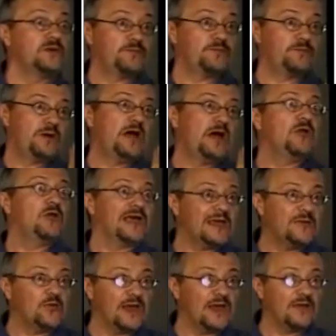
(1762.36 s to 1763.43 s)
Powell
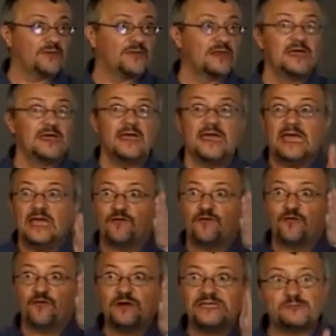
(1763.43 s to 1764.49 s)
Amaranth, if
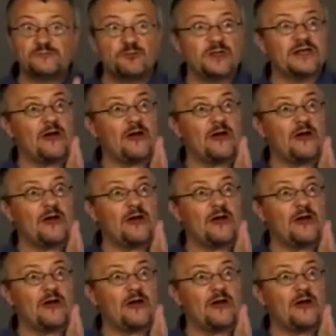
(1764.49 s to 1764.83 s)
we split